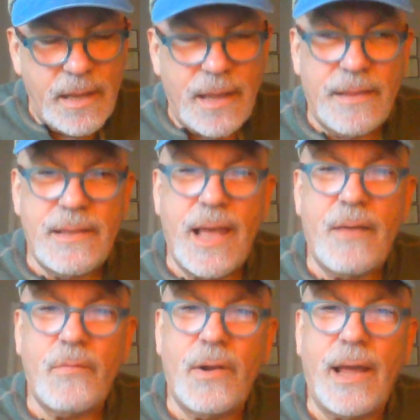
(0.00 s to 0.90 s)
and
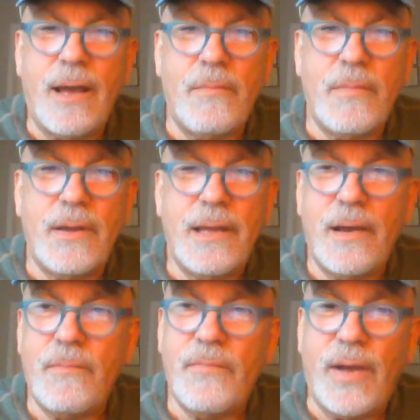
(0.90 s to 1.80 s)
that will help
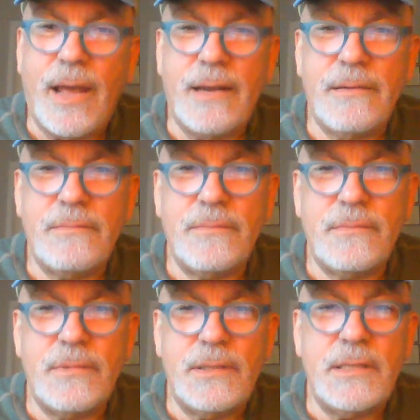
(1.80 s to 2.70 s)
help fight
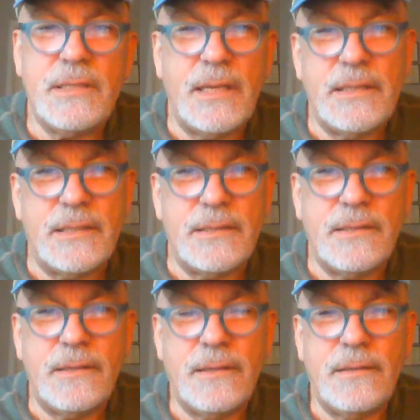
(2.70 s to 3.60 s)

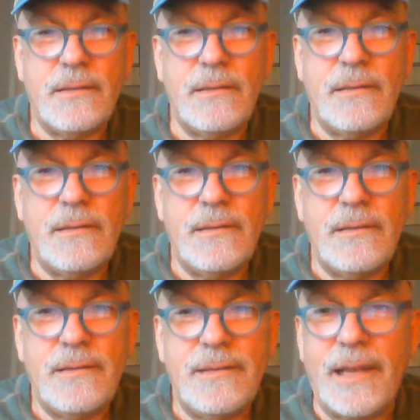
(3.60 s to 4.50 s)
diseases.
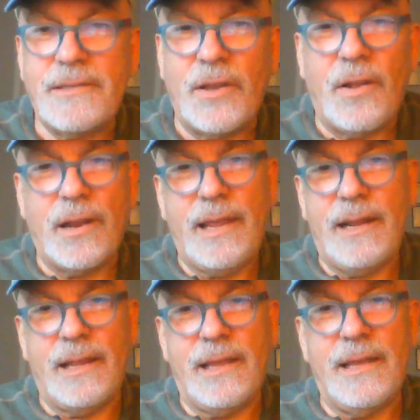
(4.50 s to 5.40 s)
That's all
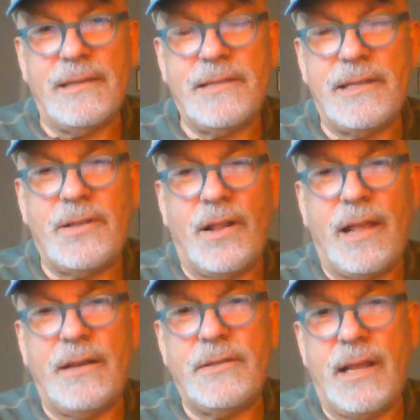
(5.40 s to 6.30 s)
healing is. That's all
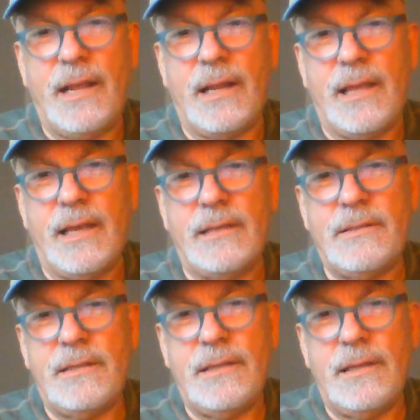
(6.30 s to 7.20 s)
energy healing
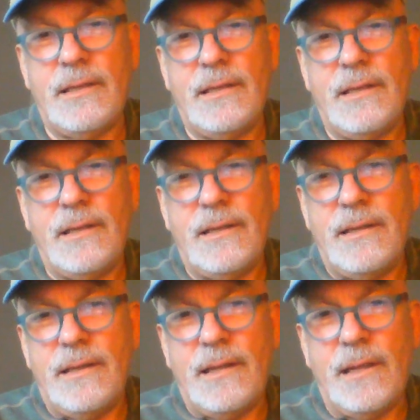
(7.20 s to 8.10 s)
is.
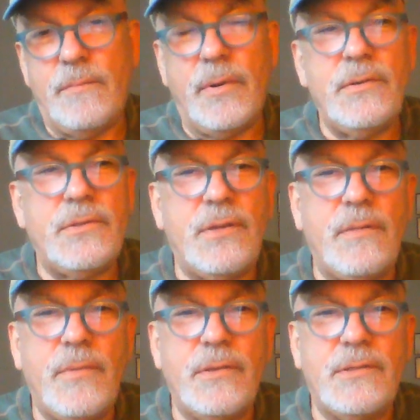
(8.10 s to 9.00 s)
It boosts your
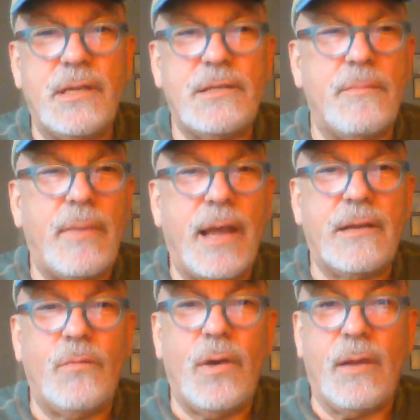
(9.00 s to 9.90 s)
immune system back
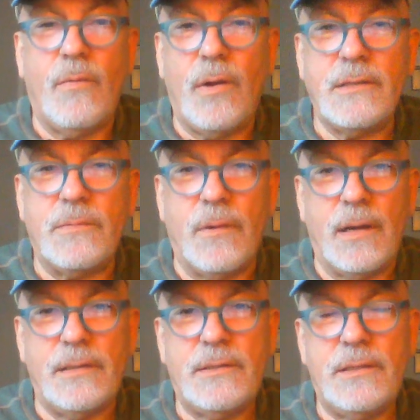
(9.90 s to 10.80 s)
to what it once
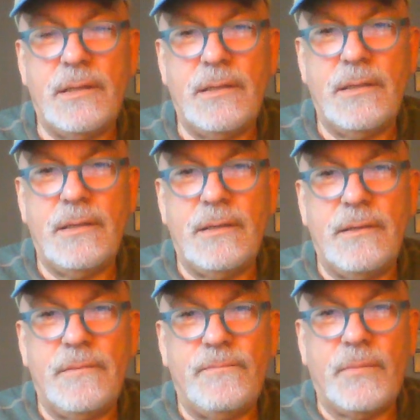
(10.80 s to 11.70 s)
was,
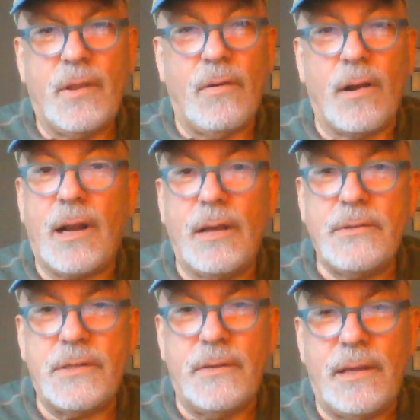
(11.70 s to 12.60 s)
or
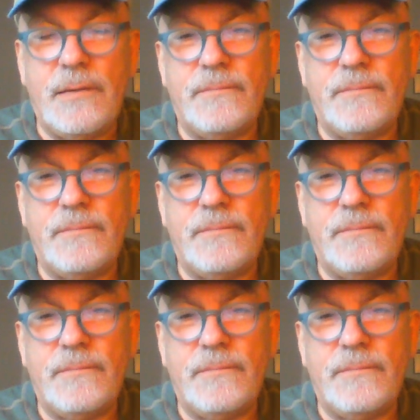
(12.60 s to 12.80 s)
close to it,